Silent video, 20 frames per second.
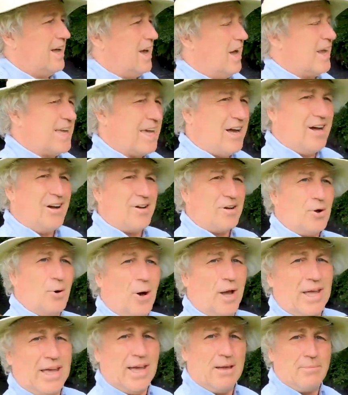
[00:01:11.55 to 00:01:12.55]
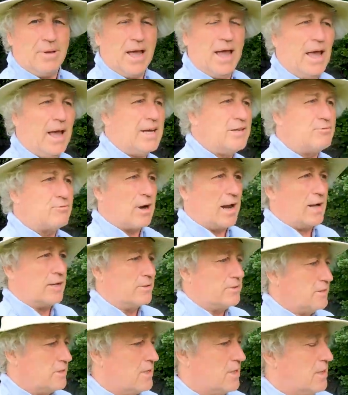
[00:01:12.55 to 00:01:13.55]
I can't quite get my head
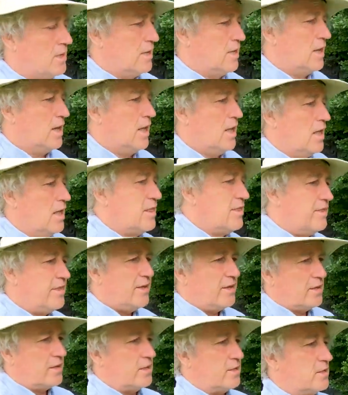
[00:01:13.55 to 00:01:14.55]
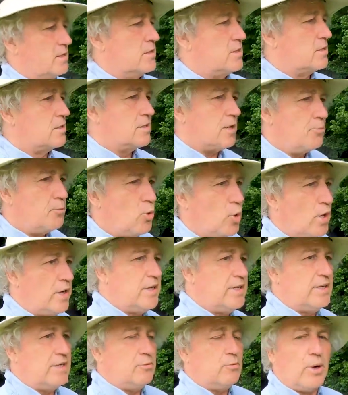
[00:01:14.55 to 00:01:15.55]
round that
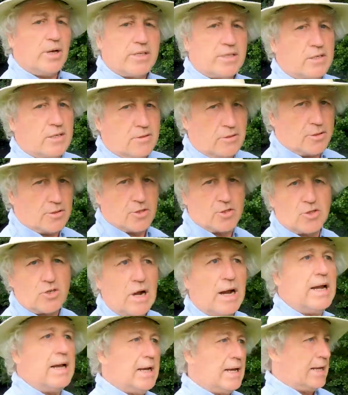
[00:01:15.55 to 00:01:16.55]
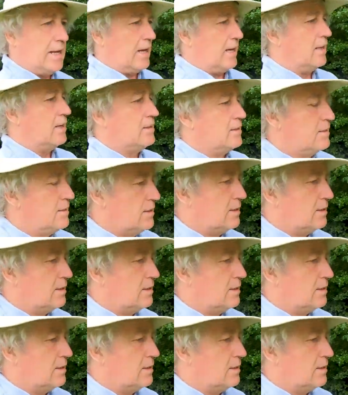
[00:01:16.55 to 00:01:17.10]
someone in Western Australia